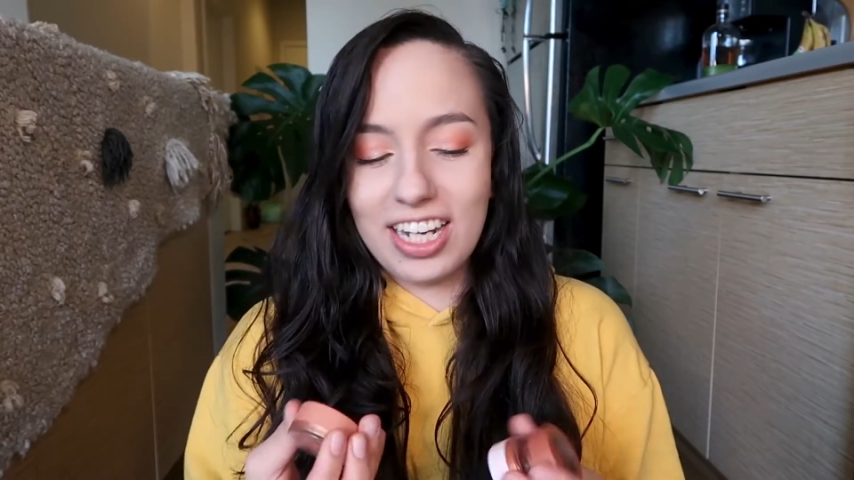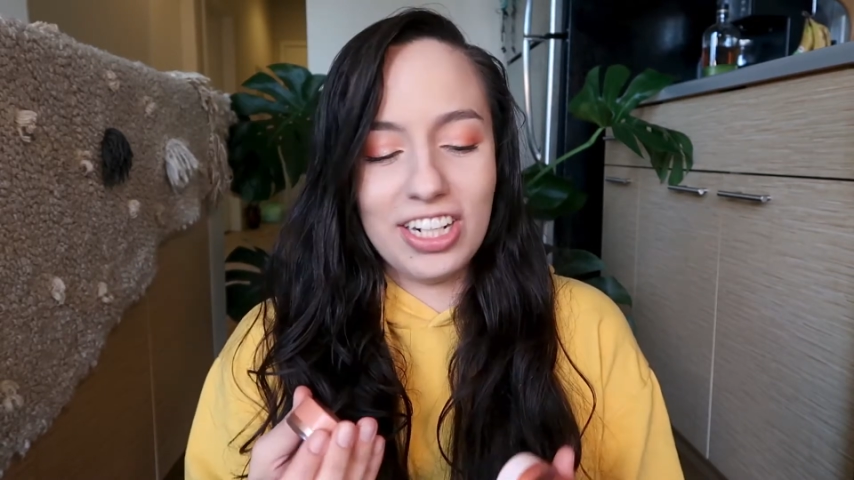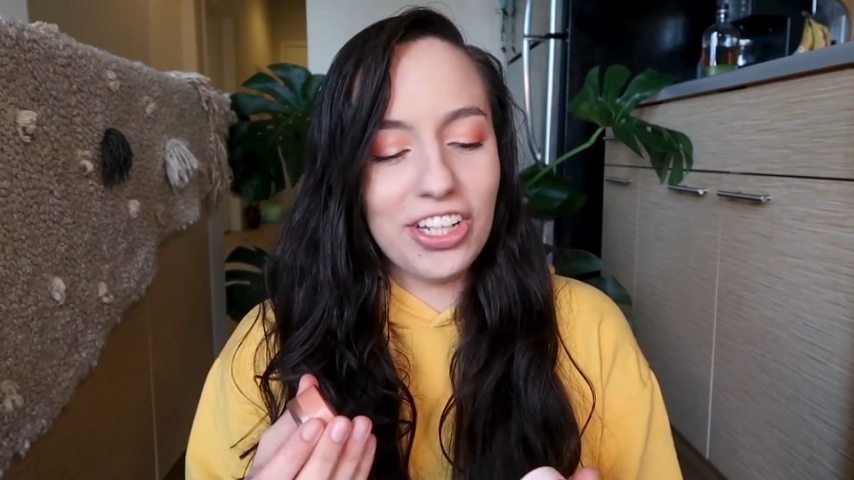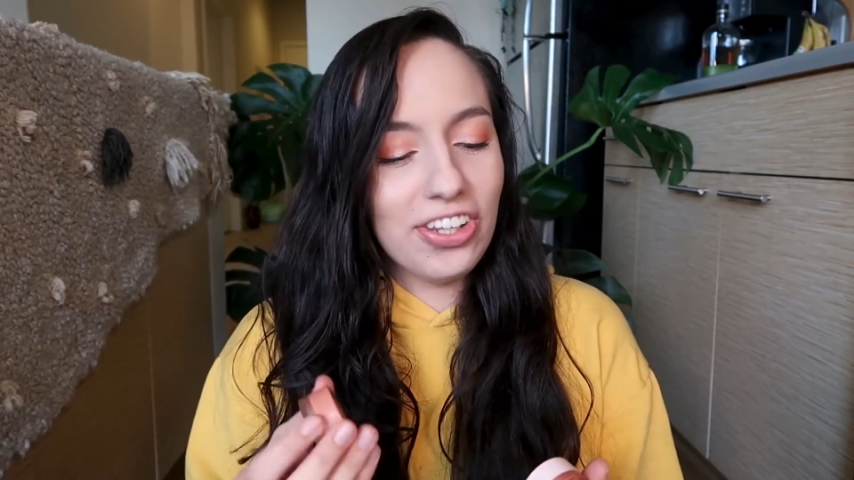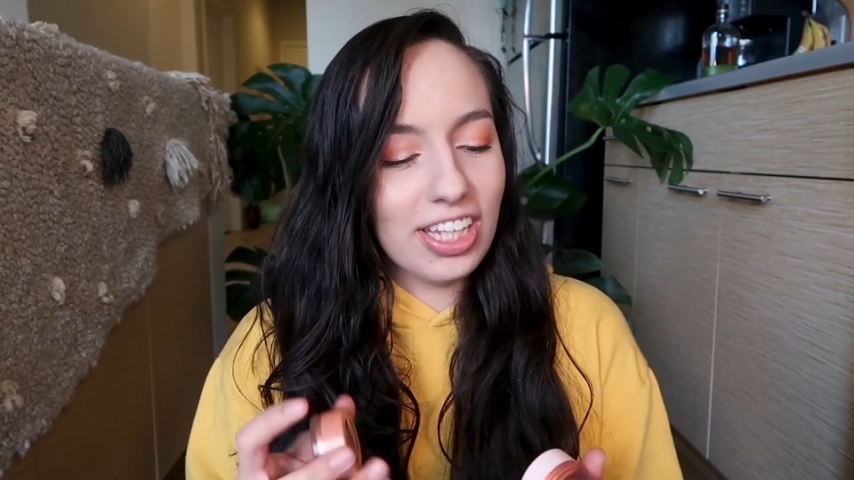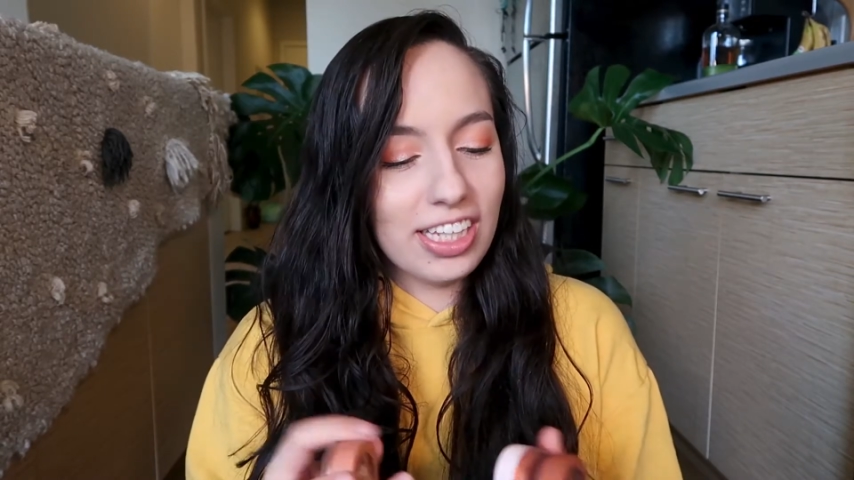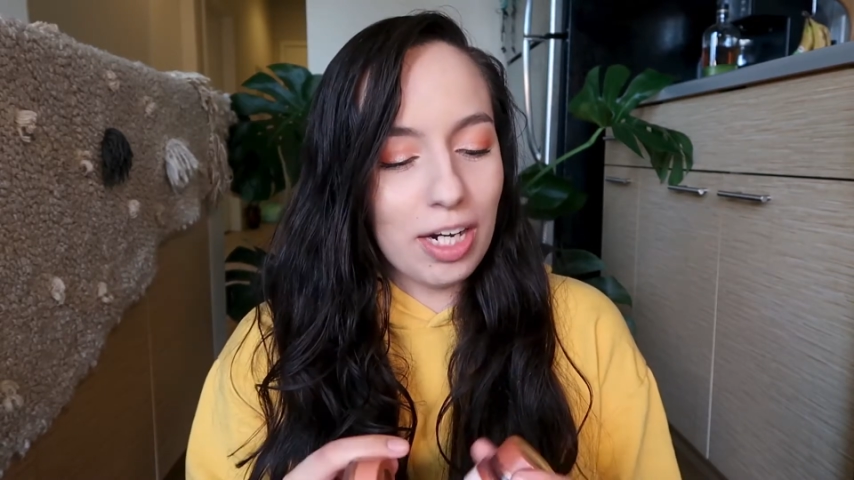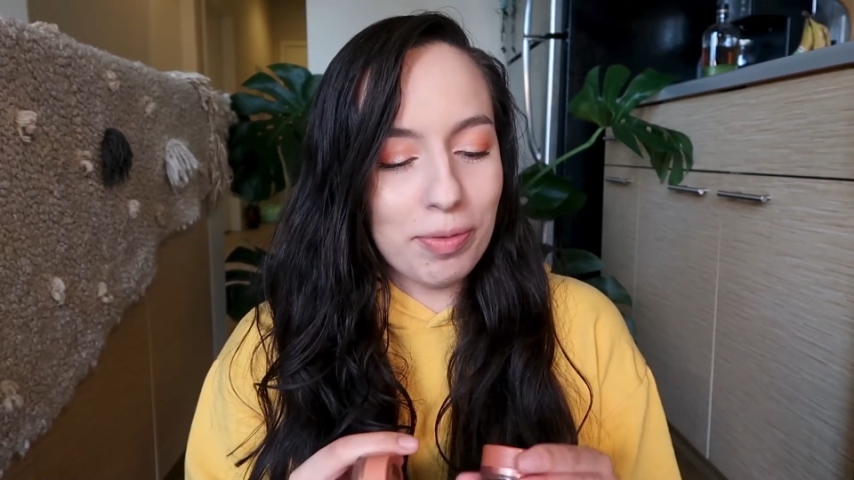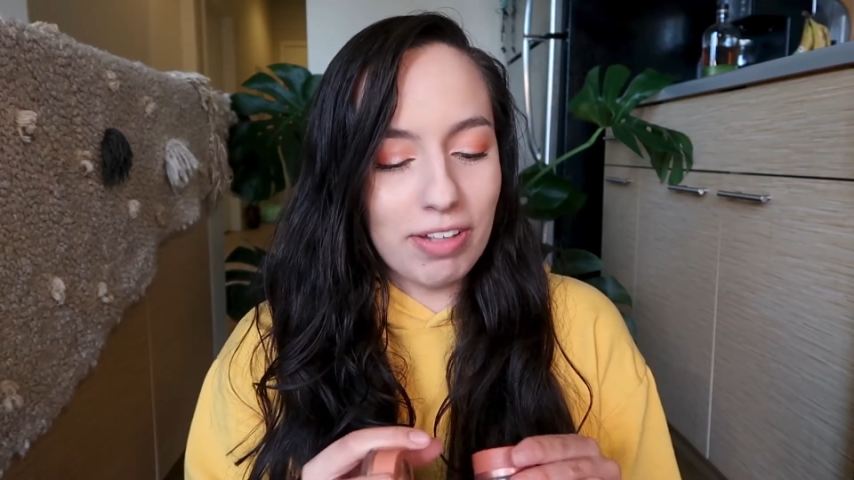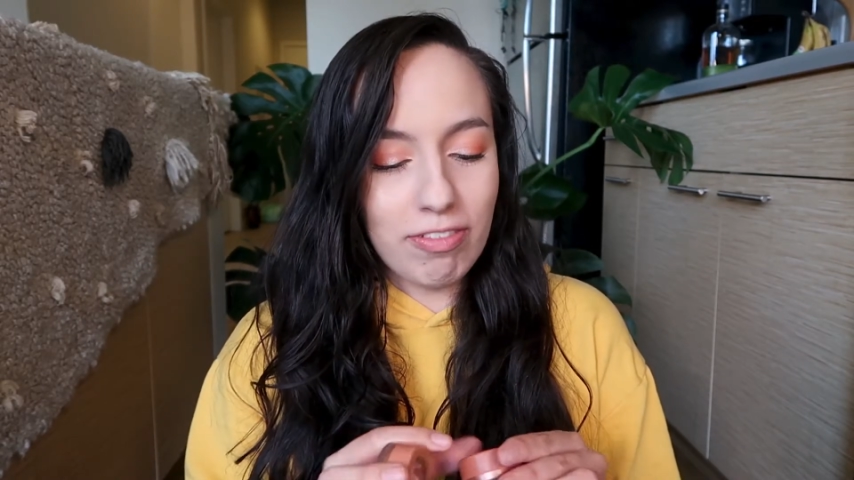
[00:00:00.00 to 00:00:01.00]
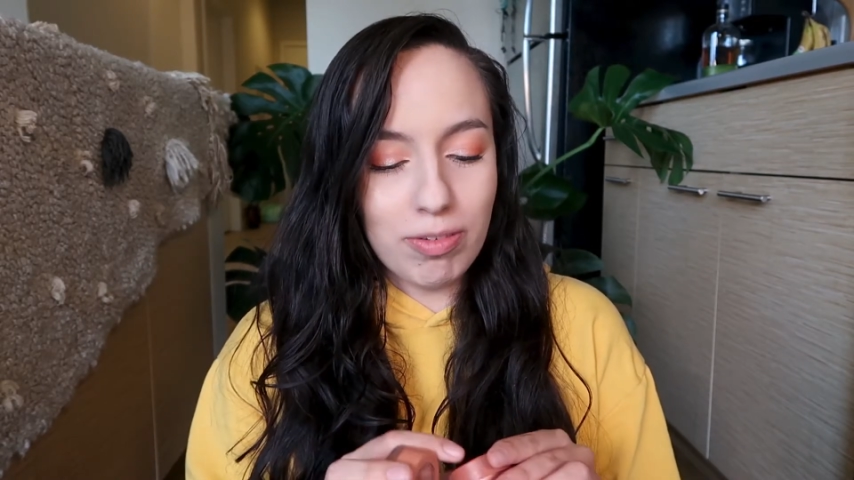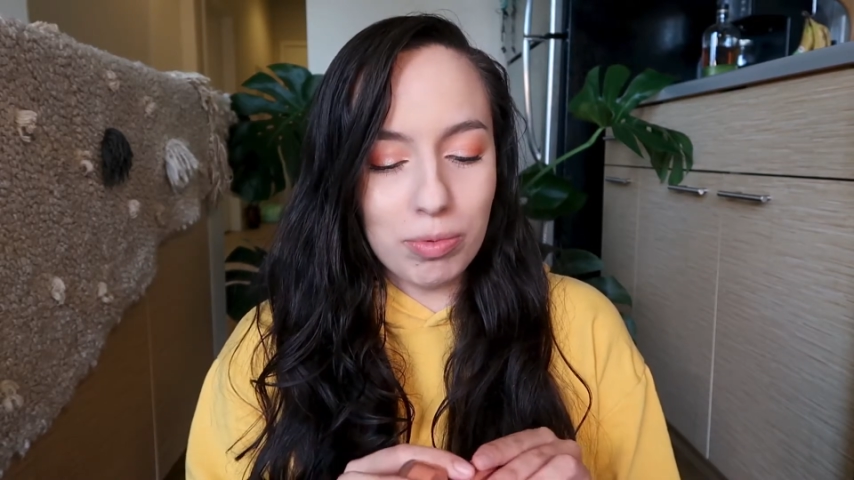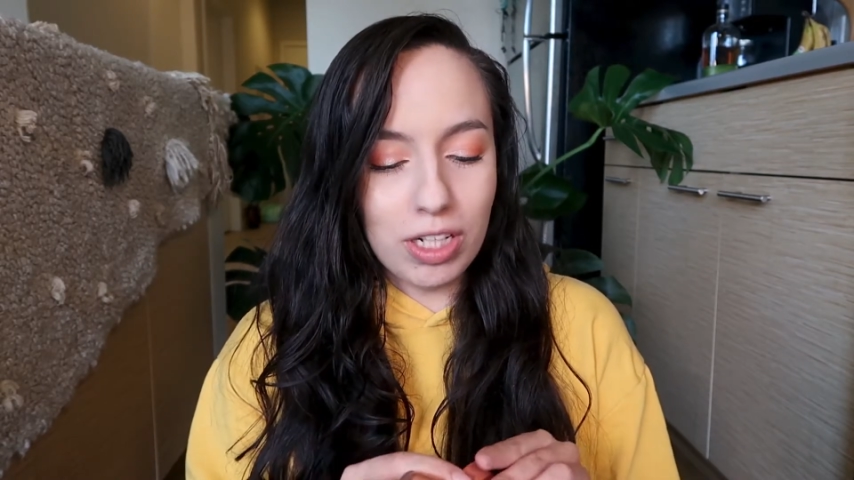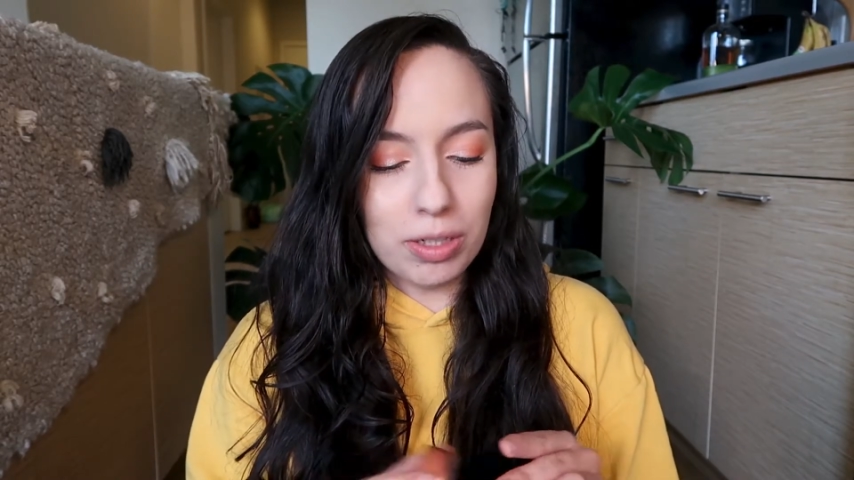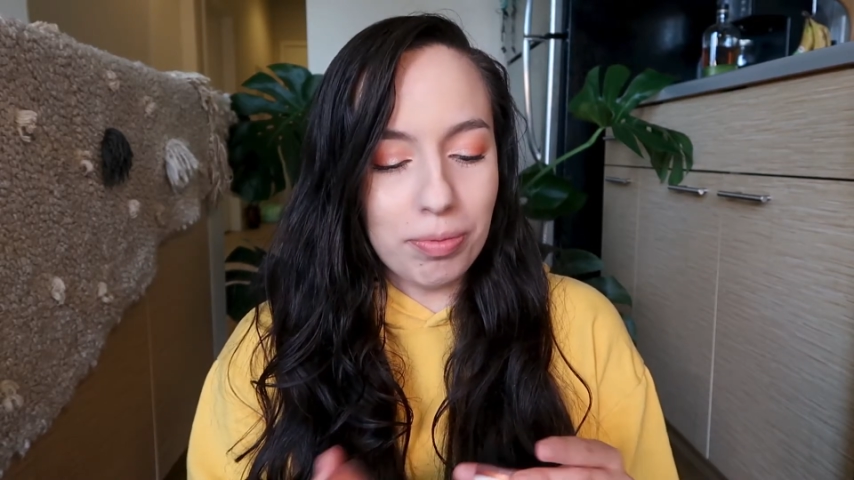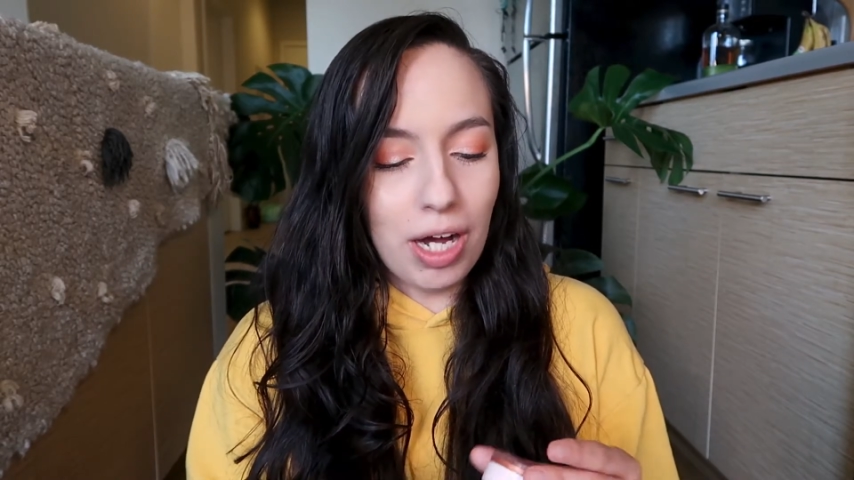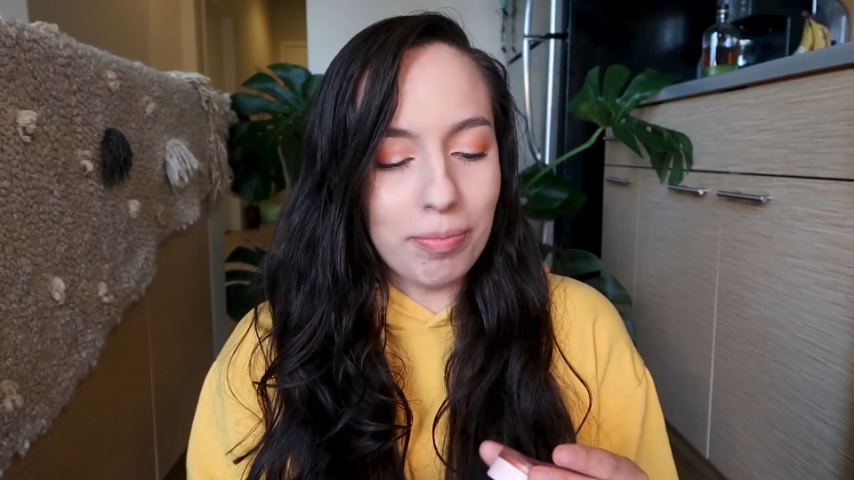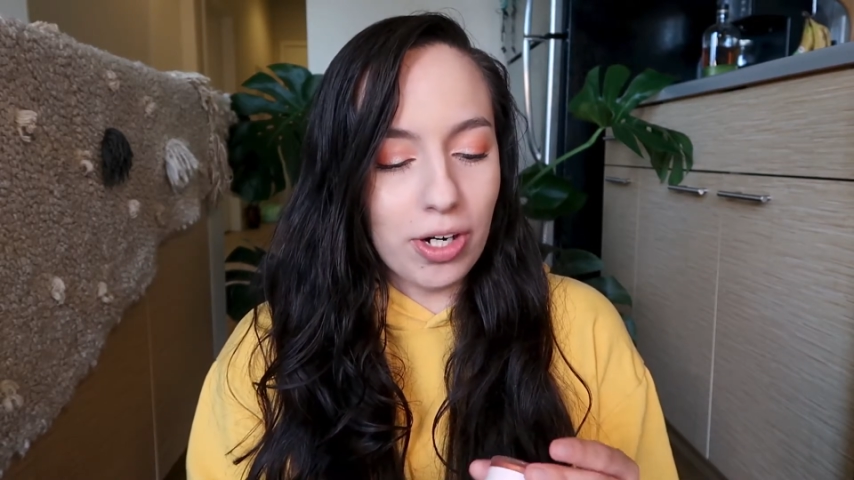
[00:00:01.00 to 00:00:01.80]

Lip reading: Another thing that I've been loving from ColourPop